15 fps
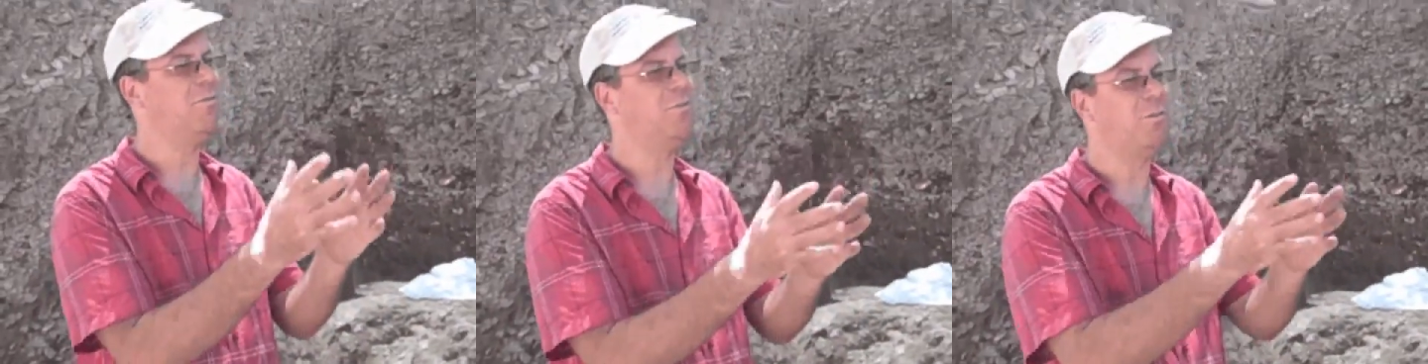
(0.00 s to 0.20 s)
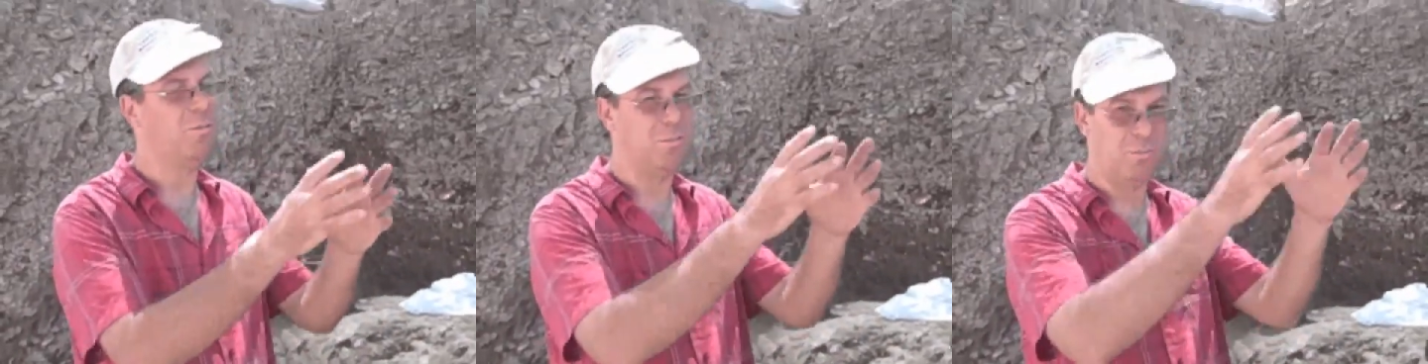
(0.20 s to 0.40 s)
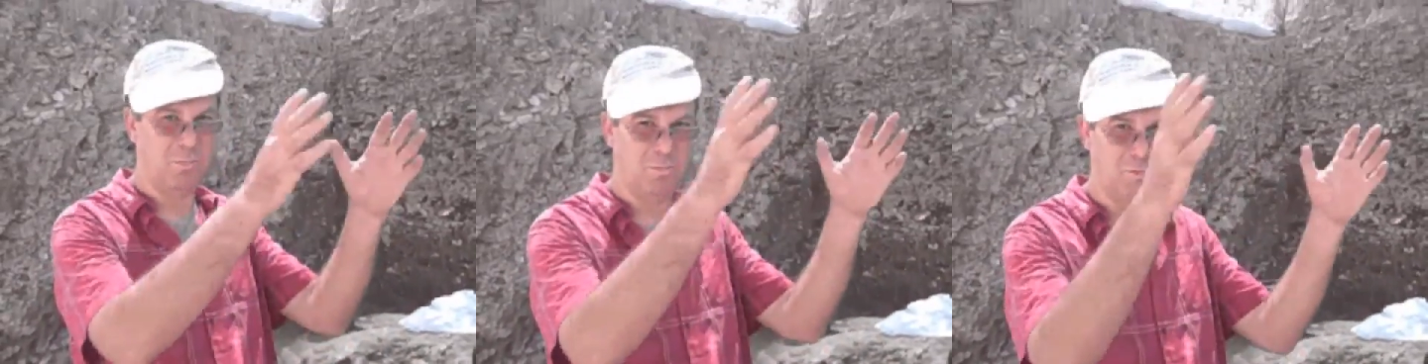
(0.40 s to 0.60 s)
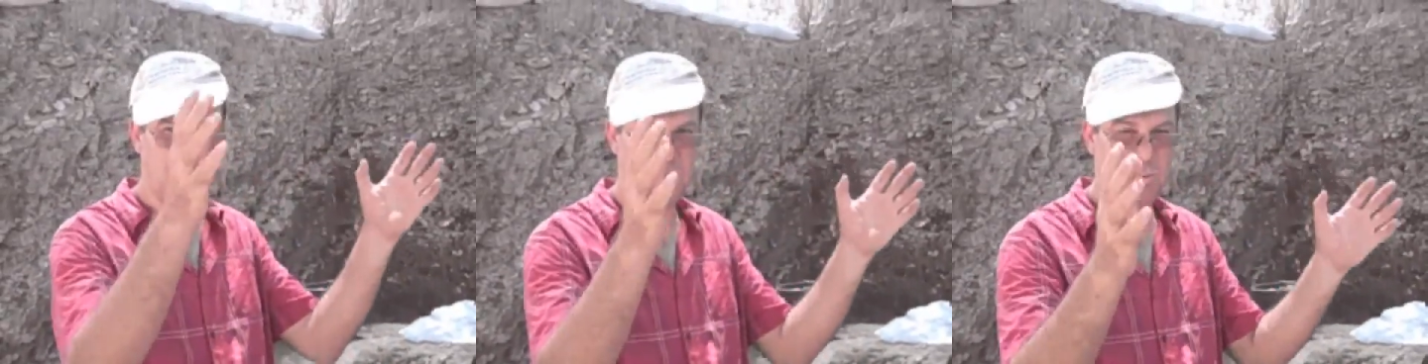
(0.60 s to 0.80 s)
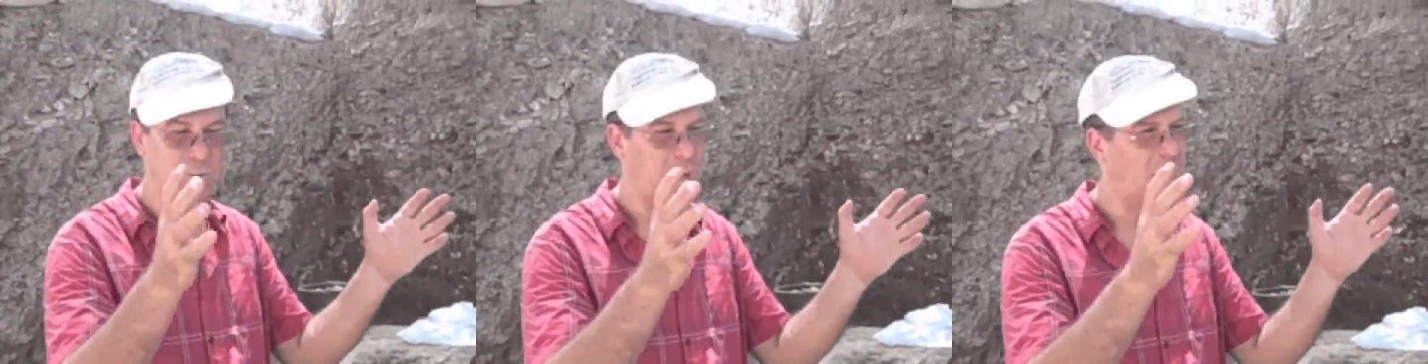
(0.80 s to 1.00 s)
from
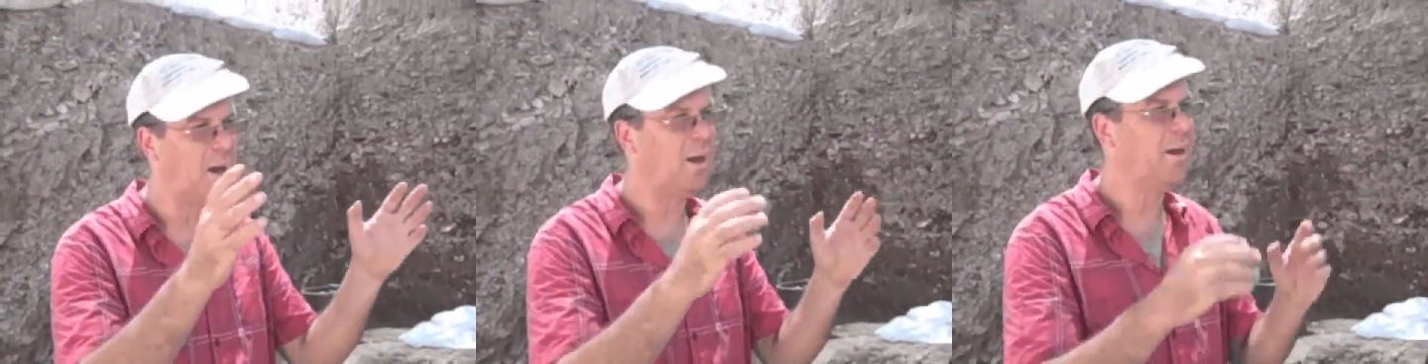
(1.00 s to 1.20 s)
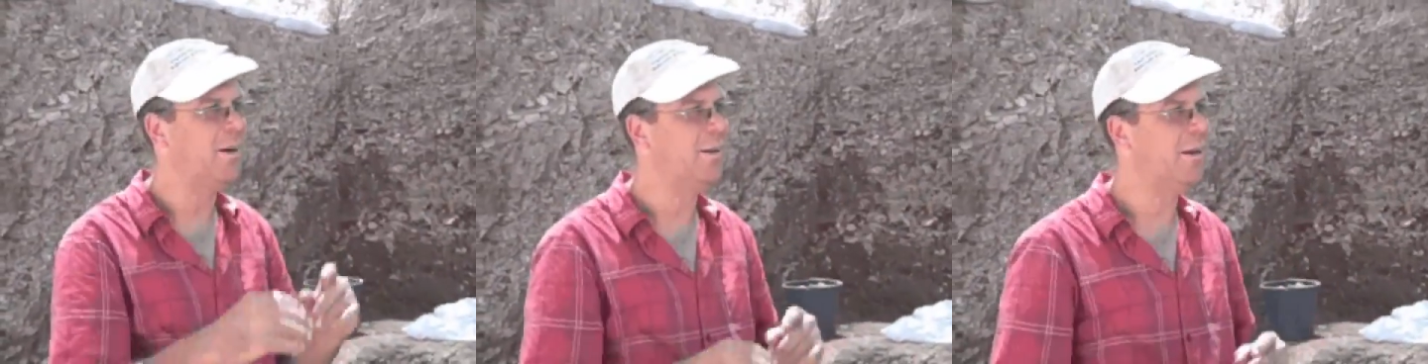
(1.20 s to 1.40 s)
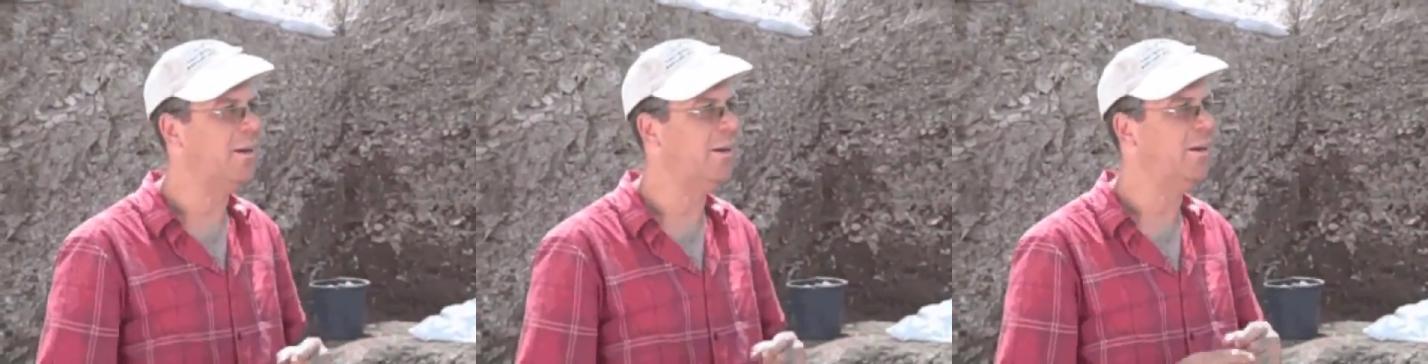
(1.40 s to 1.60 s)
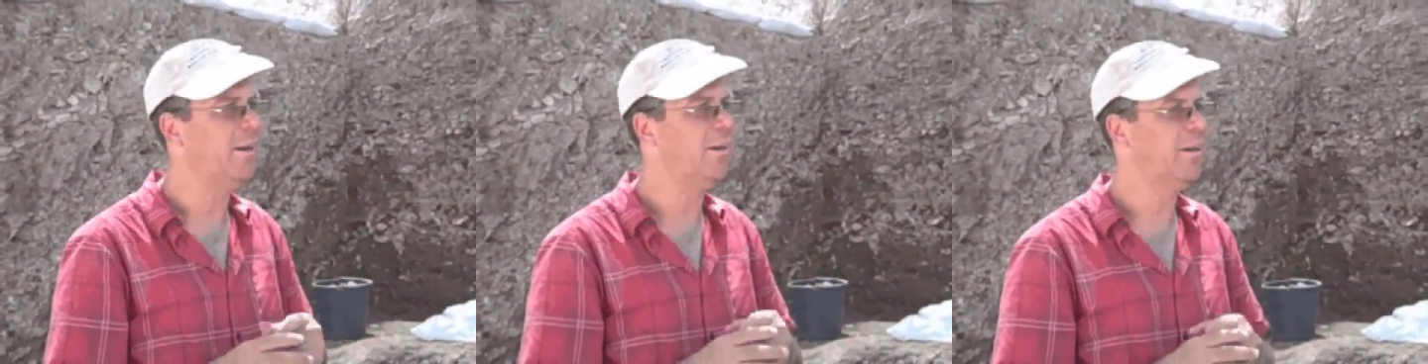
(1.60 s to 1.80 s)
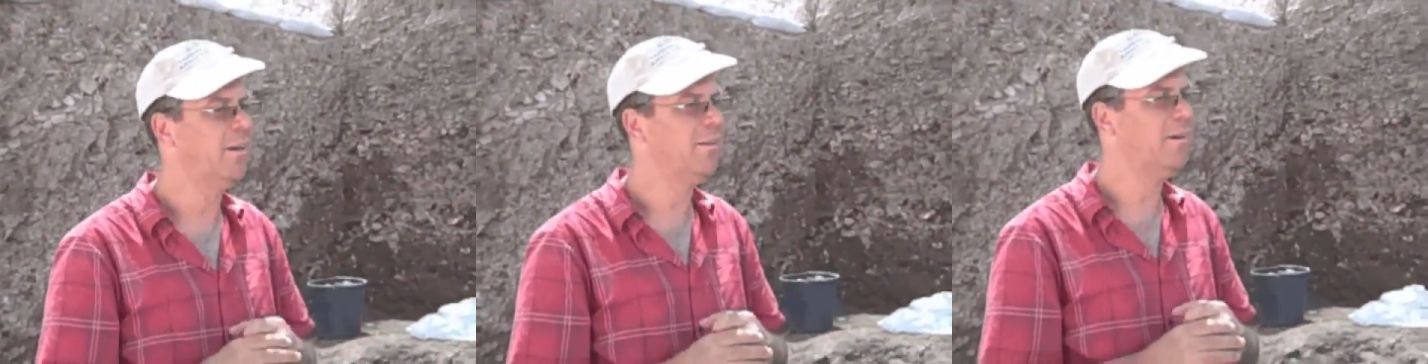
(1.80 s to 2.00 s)
Judah and the
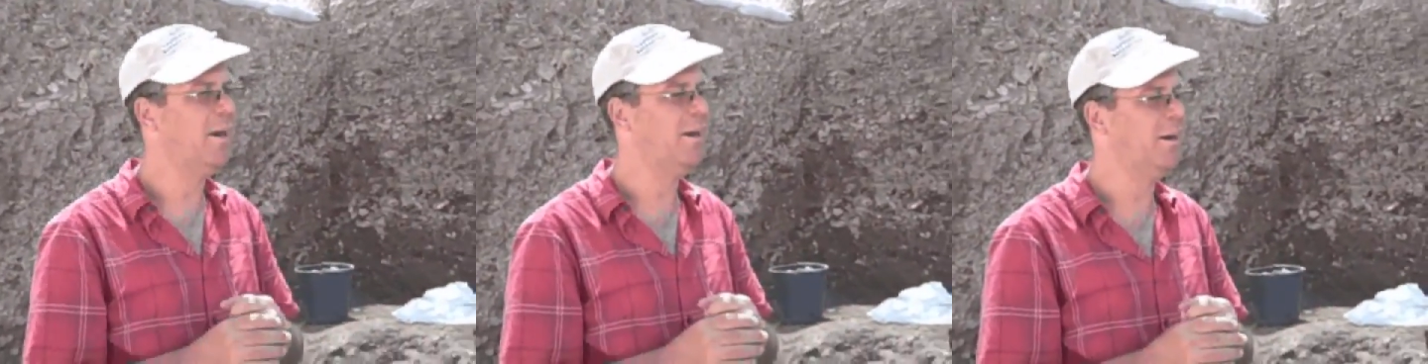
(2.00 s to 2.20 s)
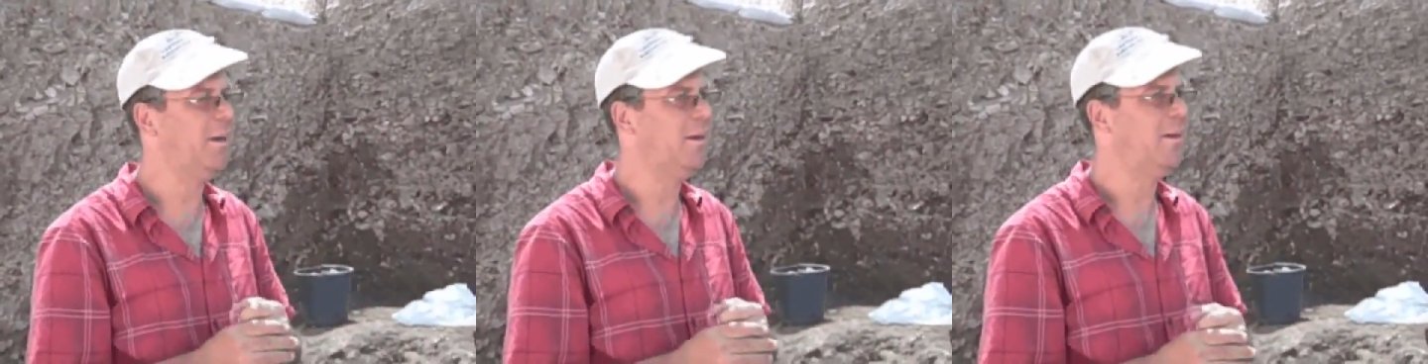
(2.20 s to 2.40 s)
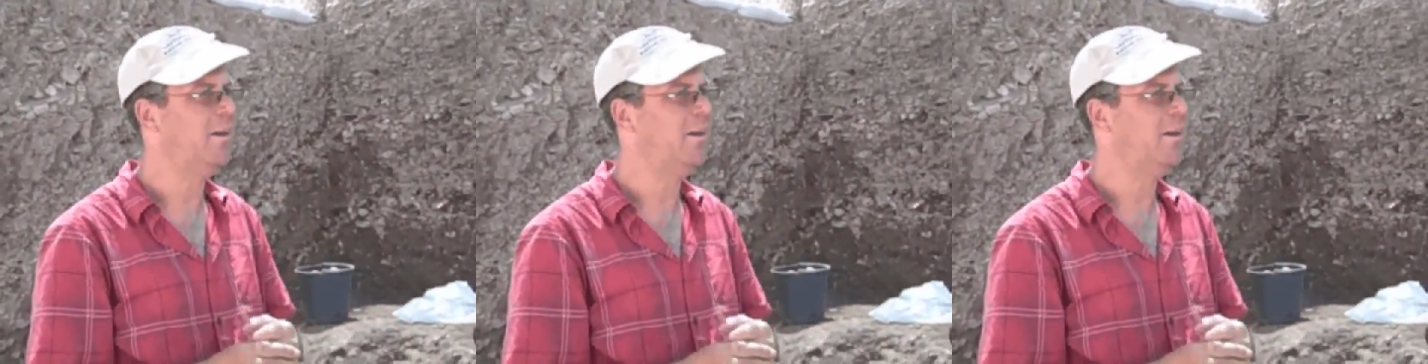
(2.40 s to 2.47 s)
Galilee.